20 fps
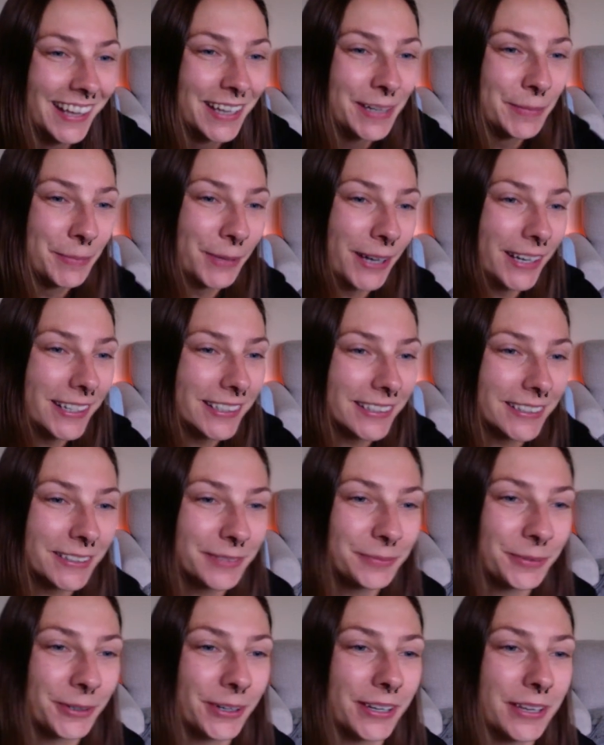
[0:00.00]
Brenda, good
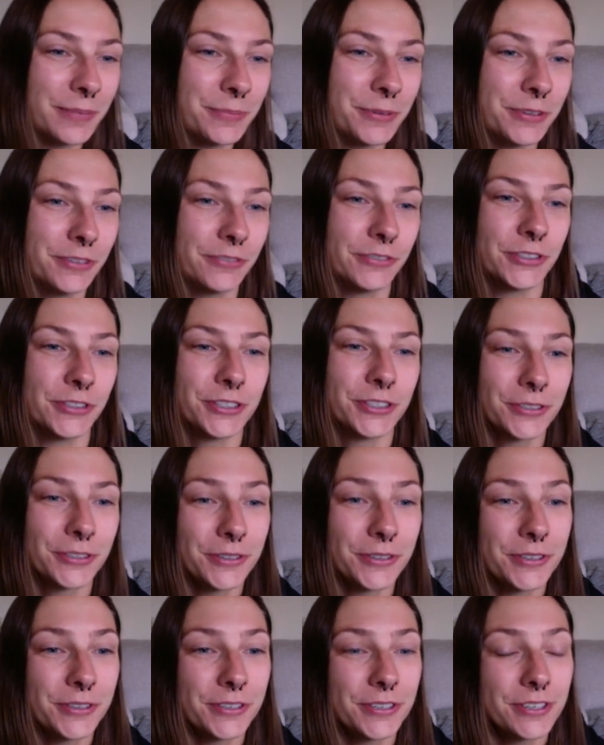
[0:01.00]
morning, beautiful
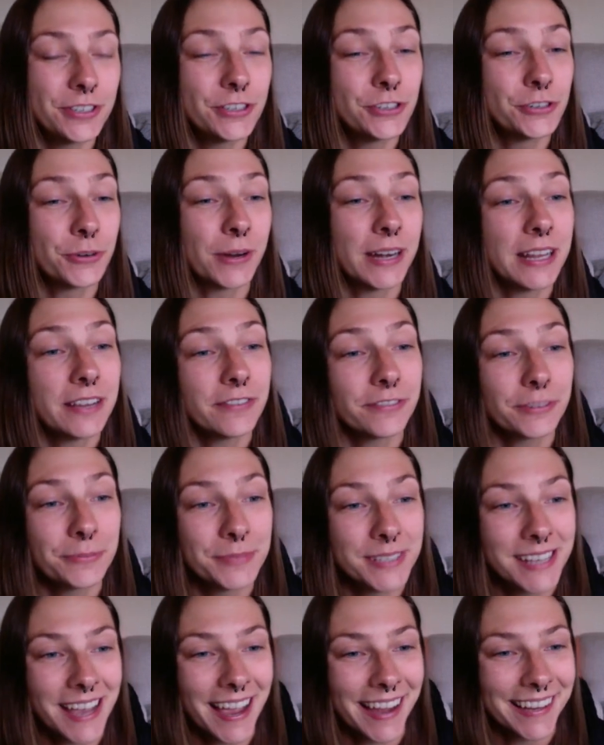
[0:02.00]
souls, joining from
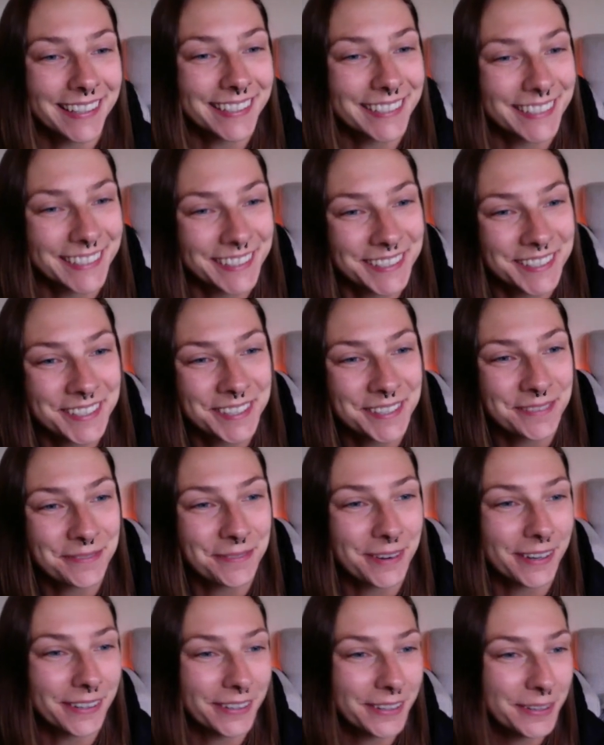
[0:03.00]
Texas.
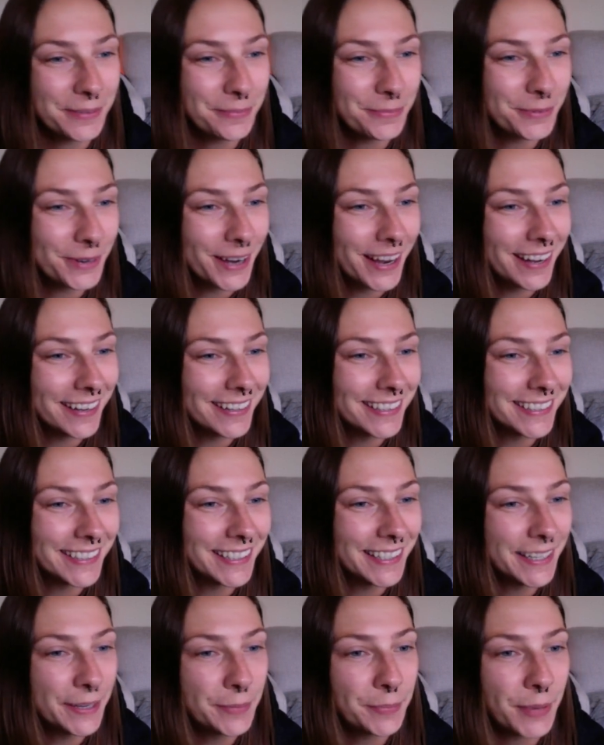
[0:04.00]
Welcome,
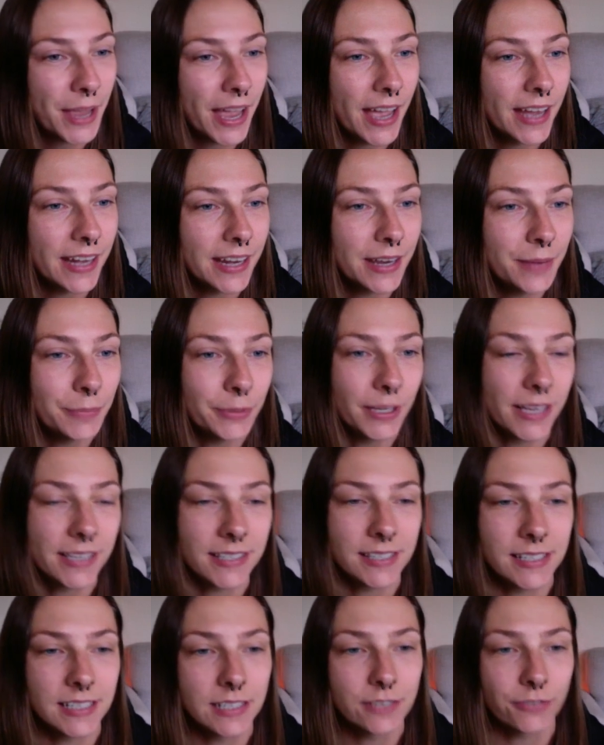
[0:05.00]
Brenda. Patty,
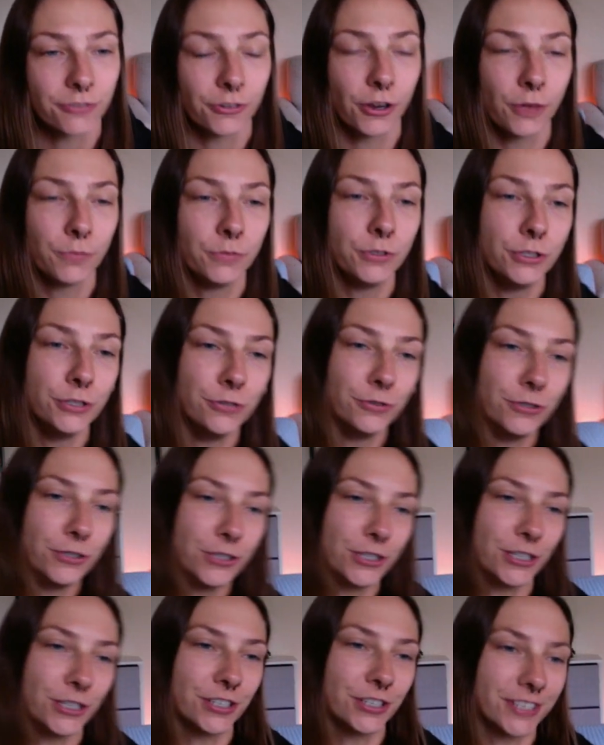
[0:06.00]
blessings from New
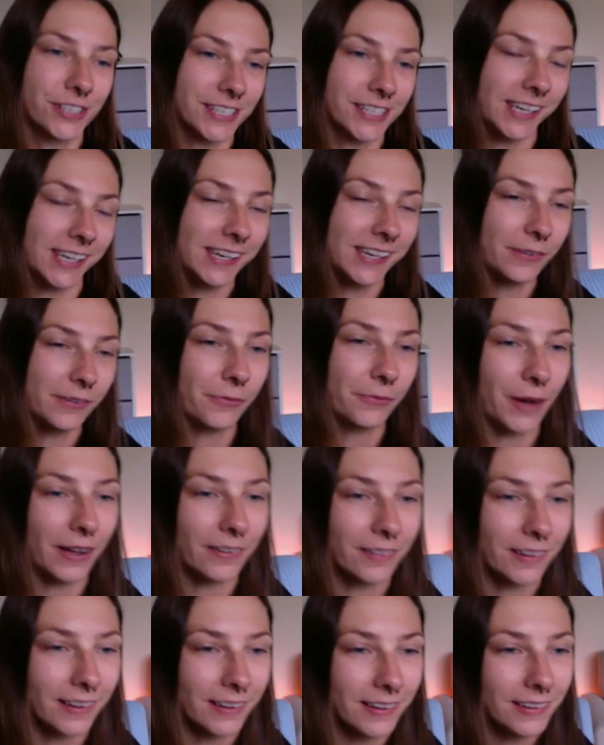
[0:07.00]
Jersey.
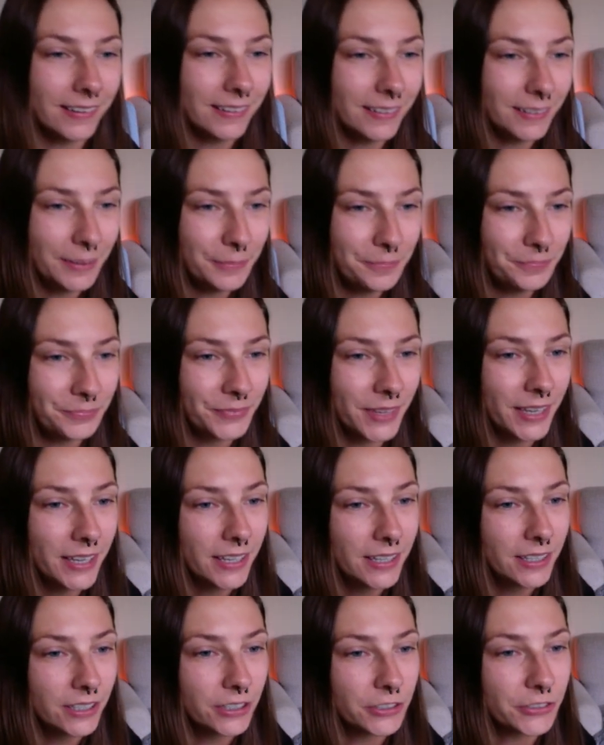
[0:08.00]
Welcome.
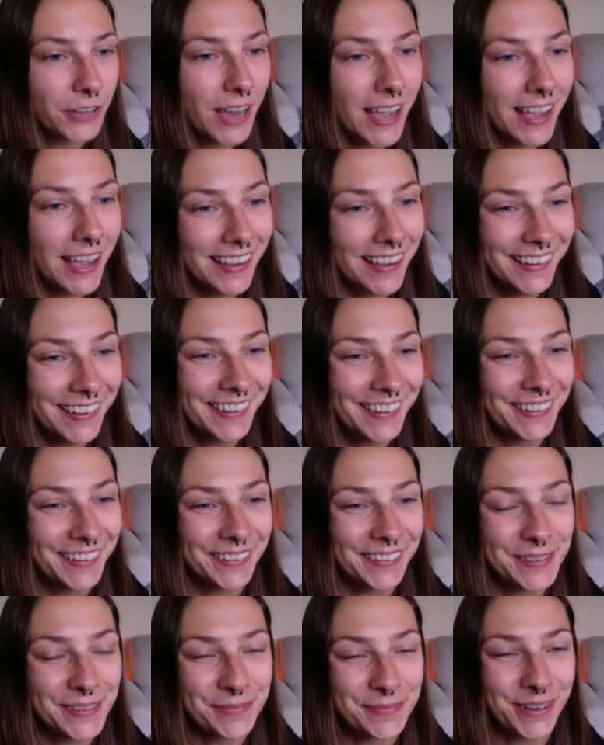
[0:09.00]
Greg,
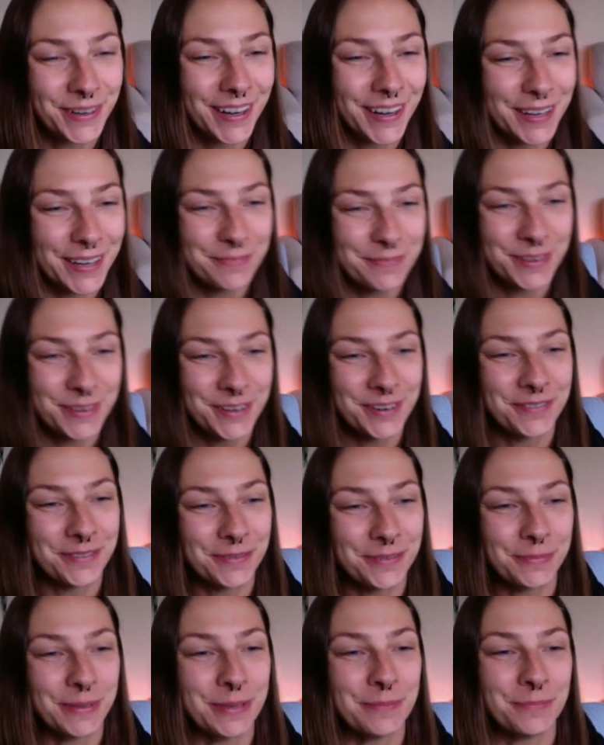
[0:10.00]
good morning,
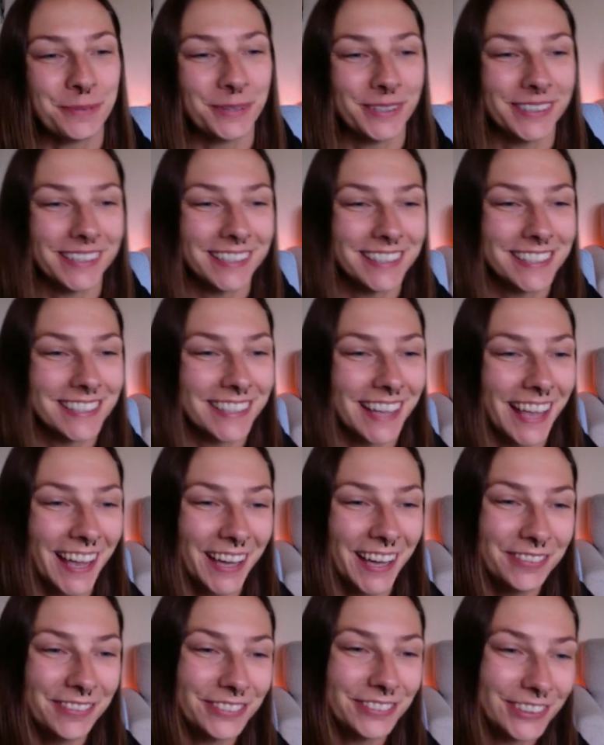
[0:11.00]
beautiful people. Nice to
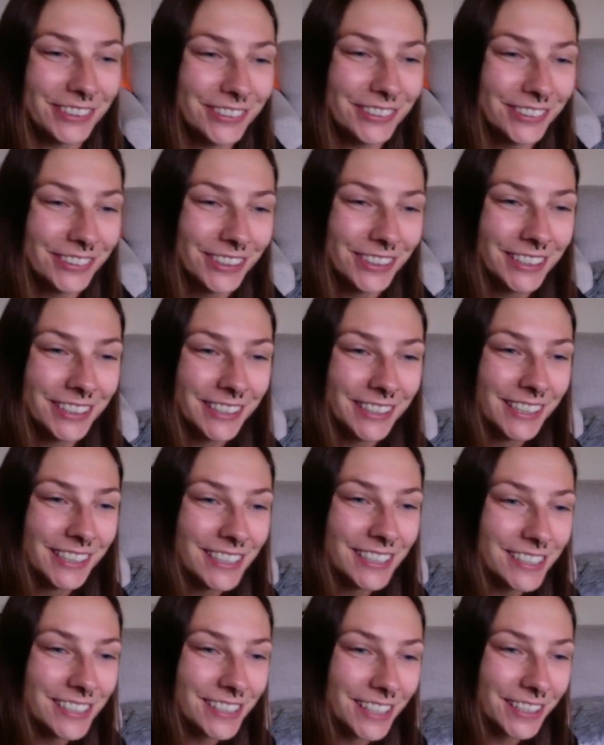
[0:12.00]
have you.
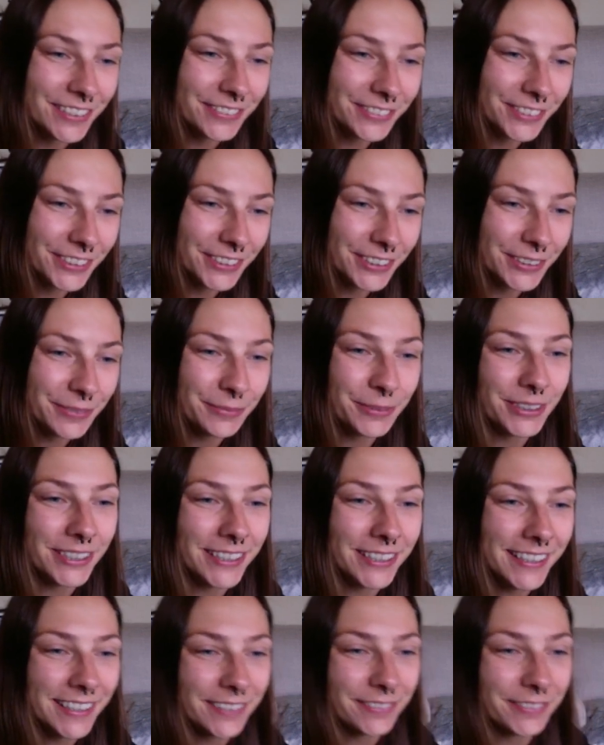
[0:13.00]
Jennifer, good
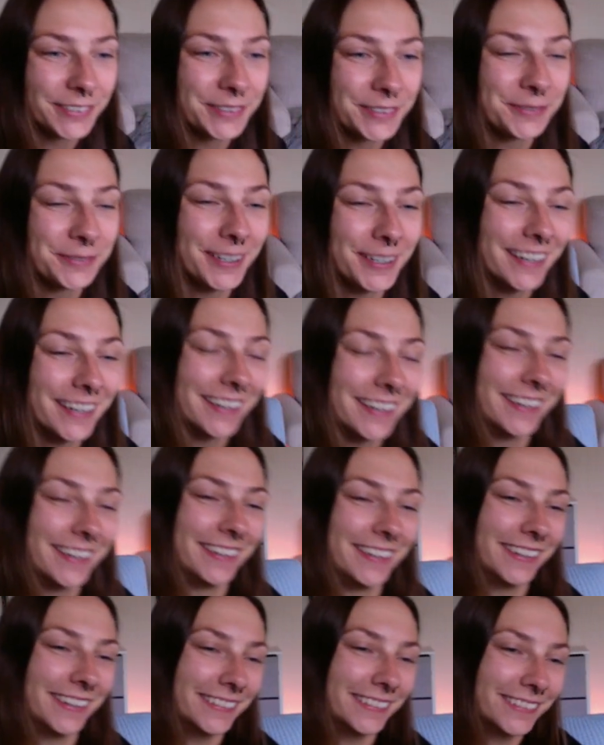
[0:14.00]
morning,
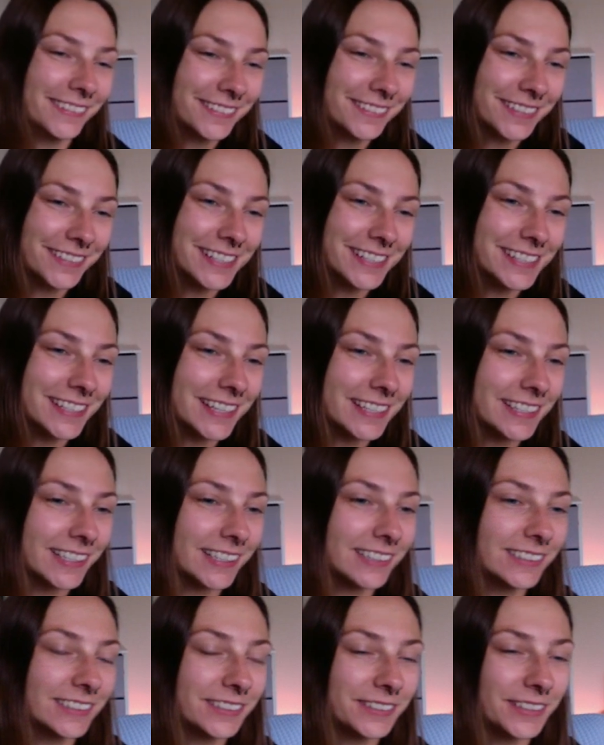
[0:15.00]
everyone. Lori says,
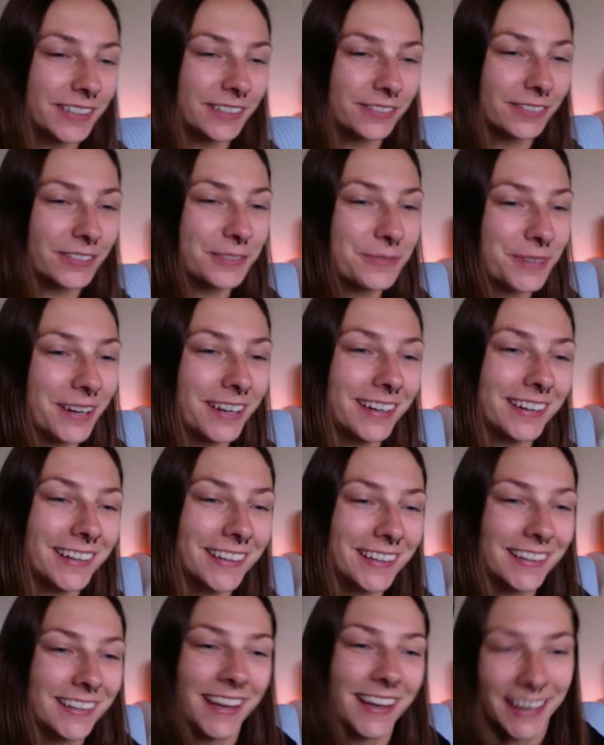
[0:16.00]
hello, everyone,
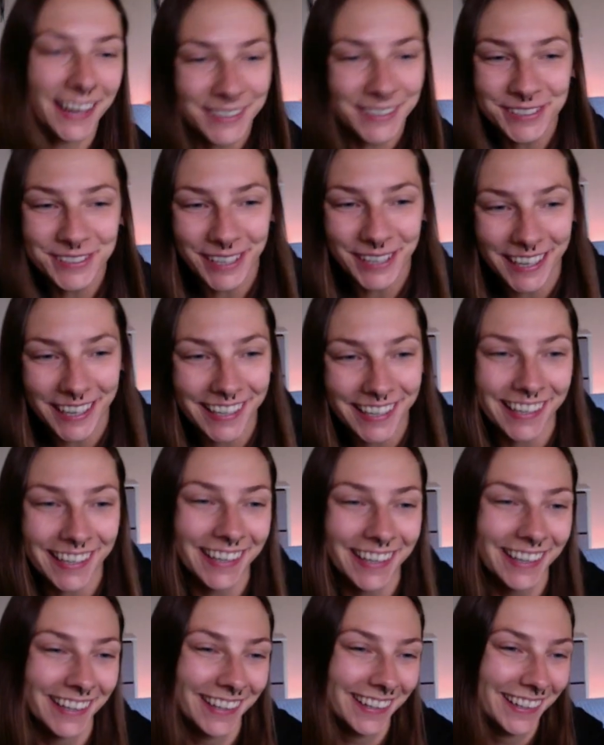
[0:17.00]
and Jacqui.